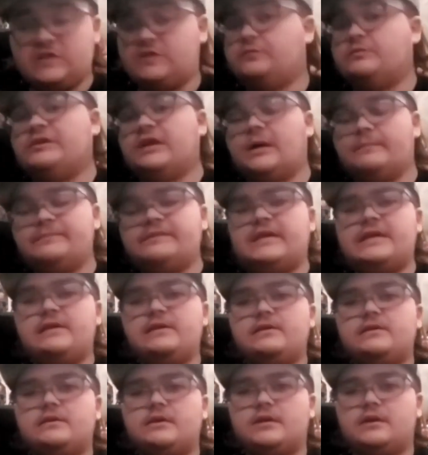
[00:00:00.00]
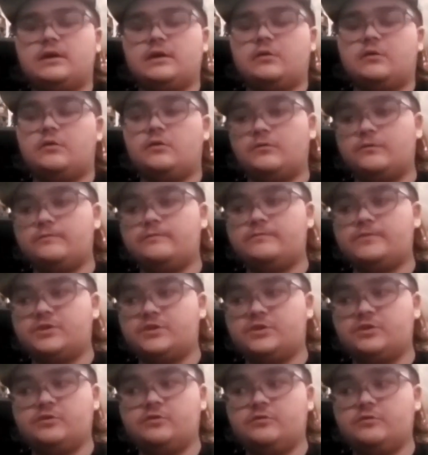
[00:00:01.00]
do an update or
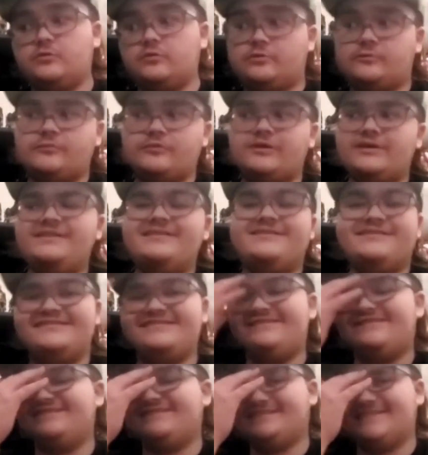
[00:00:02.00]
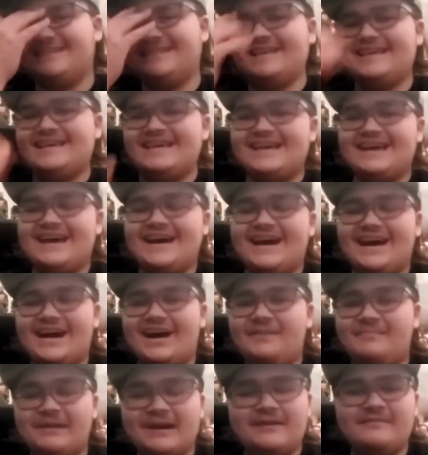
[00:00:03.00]
2 or 3.
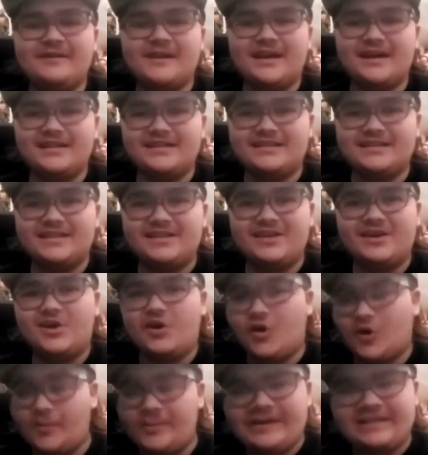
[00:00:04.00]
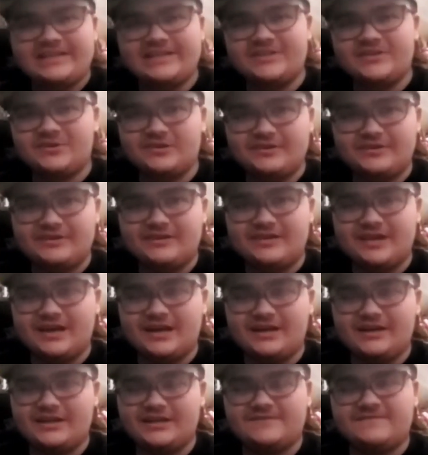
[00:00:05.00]
But anyway, guys, hope you guys enjoyed
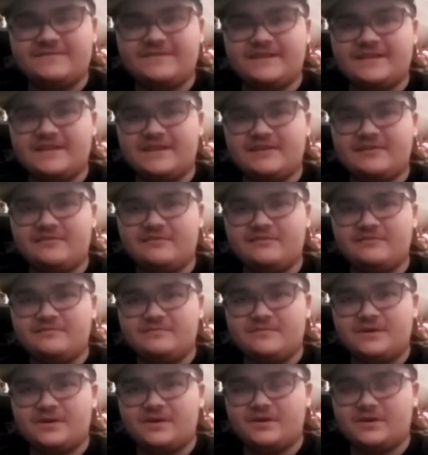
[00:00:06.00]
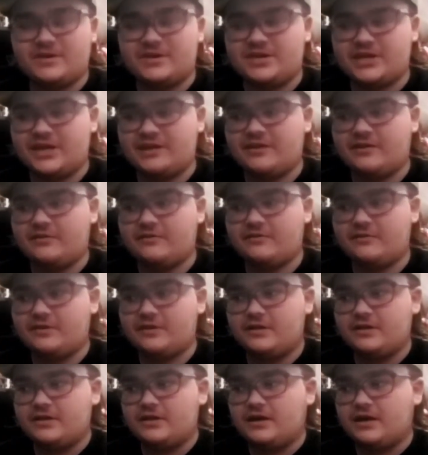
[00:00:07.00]
this video on the channel.
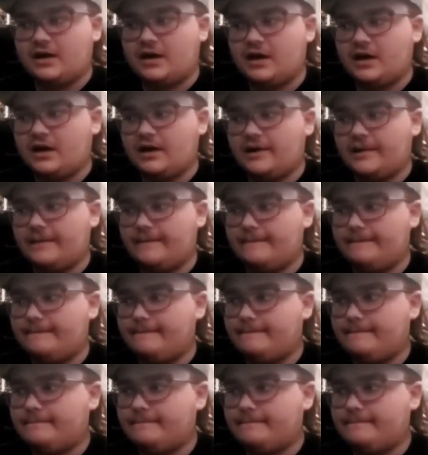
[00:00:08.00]
I